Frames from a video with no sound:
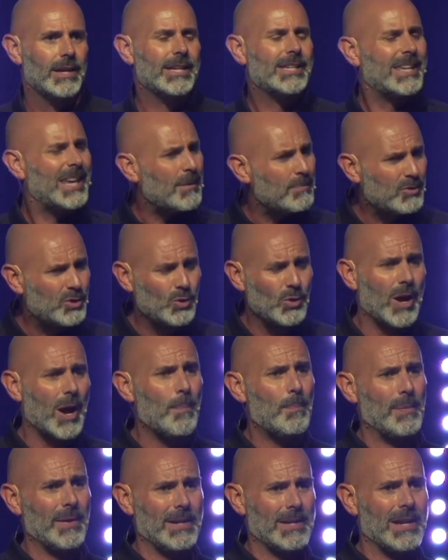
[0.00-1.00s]
keeps you
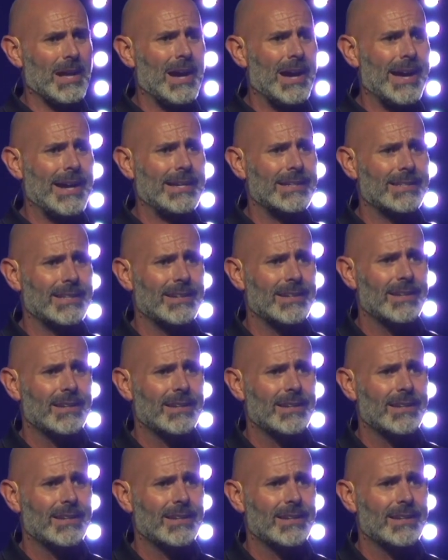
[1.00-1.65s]
up at night.